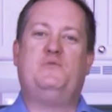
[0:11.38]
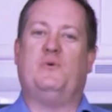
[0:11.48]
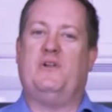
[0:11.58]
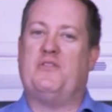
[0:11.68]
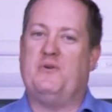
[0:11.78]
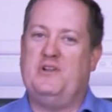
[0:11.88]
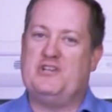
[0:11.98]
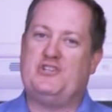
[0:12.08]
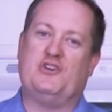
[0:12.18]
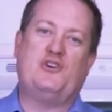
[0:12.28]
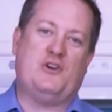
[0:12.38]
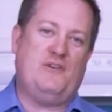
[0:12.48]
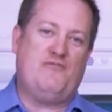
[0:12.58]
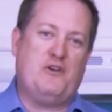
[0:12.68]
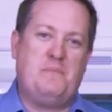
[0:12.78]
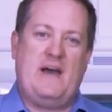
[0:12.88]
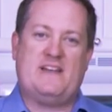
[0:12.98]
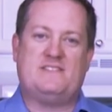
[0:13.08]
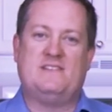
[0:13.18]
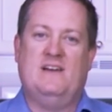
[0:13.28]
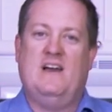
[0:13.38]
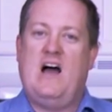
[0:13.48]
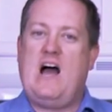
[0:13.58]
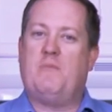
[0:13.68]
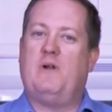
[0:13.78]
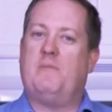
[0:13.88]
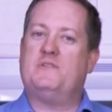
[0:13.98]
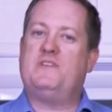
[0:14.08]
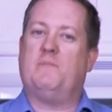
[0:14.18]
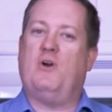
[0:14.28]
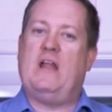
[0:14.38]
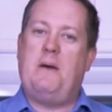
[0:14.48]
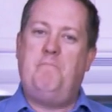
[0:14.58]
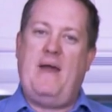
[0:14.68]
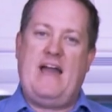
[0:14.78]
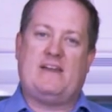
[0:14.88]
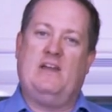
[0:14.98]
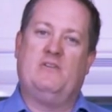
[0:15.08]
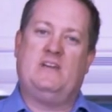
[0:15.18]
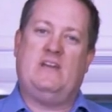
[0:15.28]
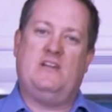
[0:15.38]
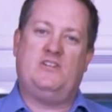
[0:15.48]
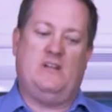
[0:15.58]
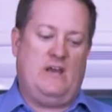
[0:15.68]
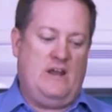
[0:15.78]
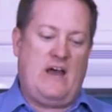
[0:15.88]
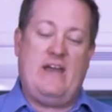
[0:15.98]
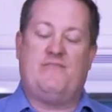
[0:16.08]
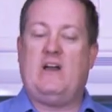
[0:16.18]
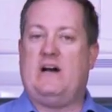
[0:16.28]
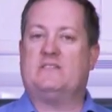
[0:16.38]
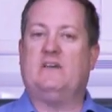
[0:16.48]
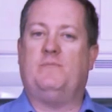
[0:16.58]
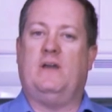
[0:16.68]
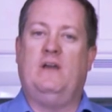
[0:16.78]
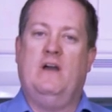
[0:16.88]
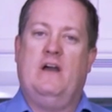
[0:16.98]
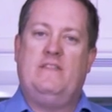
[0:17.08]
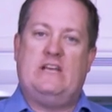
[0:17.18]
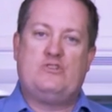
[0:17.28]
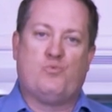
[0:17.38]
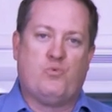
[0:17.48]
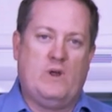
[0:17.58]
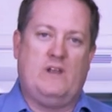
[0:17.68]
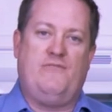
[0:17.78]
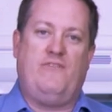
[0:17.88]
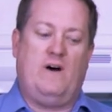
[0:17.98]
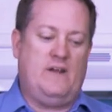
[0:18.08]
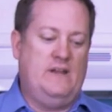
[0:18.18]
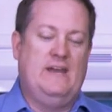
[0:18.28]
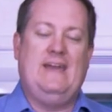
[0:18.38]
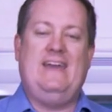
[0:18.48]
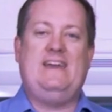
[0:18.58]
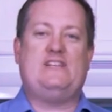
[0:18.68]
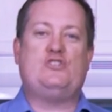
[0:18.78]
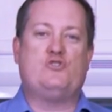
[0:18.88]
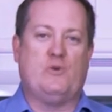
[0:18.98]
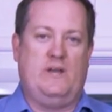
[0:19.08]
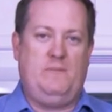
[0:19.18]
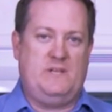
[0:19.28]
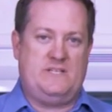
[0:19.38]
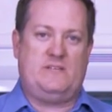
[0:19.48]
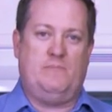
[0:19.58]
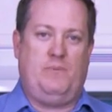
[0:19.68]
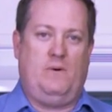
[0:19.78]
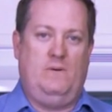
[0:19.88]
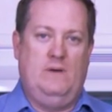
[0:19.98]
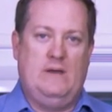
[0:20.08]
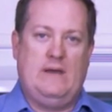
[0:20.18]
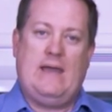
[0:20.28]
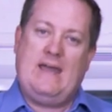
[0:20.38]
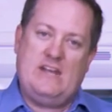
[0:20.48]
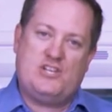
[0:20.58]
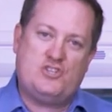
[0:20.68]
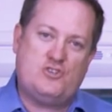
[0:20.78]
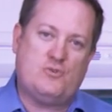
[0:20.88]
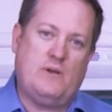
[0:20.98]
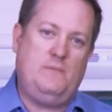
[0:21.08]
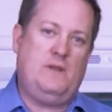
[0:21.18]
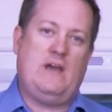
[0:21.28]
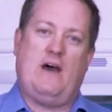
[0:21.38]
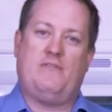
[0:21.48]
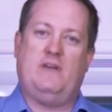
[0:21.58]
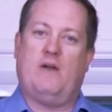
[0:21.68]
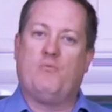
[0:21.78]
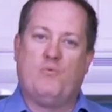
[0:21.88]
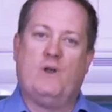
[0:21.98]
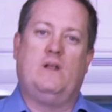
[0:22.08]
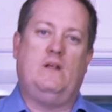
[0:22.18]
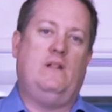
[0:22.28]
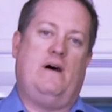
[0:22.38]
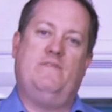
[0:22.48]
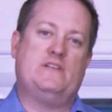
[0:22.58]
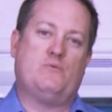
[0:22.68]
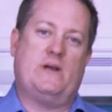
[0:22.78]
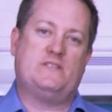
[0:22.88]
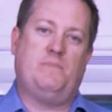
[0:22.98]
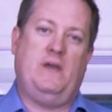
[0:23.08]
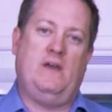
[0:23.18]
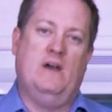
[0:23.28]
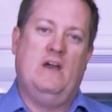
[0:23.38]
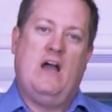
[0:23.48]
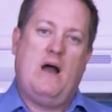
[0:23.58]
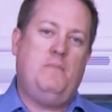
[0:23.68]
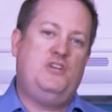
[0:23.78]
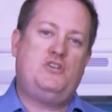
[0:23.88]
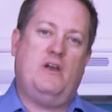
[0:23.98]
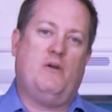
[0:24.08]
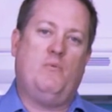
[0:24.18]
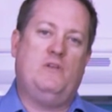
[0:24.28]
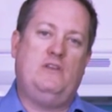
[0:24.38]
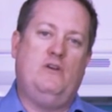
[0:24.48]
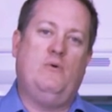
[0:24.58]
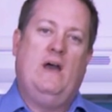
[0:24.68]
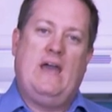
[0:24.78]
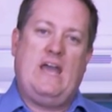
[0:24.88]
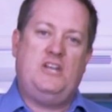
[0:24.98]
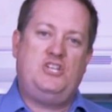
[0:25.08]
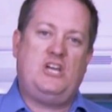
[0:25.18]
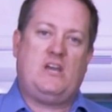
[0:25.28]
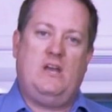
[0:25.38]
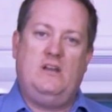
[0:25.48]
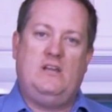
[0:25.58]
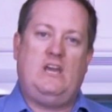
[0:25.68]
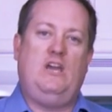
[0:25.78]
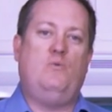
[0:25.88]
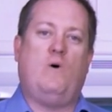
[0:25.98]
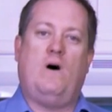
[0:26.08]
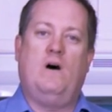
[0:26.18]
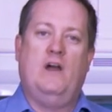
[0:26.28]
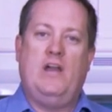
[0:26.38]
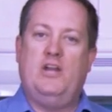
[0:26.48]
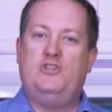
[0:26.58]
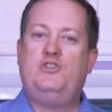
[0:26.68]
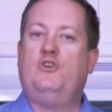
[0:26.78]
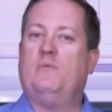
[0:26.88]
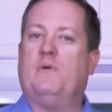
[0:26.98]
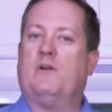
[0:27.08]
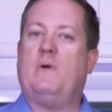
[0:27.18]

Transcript: to another edition of Cooking for Your Pets. I'm Robert Semrow, and I'm back here in the kitchen, and I have got something that's really fun, extremely simple, and extremely healthy. I really love this recipe. I'm gonna be sharing with you a chicken, quinoa, and turmeric